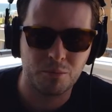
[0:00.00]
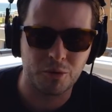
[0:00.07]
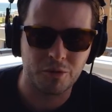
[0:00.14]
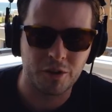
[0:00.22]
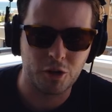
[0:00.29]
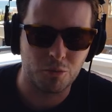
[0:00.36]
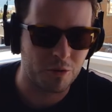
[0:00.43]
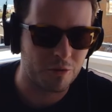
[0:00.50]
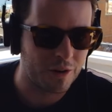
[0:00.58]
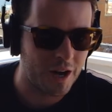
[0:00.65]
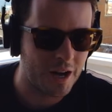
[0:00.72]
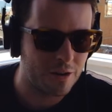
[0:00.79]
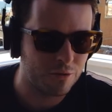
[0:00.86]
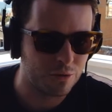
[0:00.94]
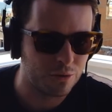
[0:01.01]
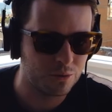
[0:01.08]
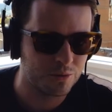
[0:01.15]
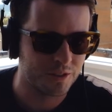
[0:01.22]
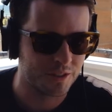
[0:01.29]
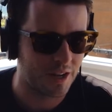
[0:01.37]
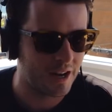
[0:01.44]
it'll provide a full
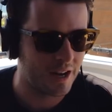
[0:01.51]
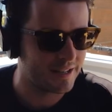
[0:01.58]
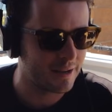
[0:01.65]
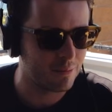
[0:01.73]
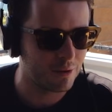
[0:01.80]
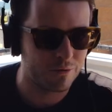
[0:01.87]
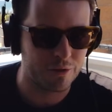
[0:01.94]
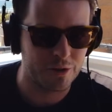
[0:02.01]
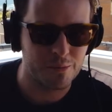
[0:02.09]
design template for your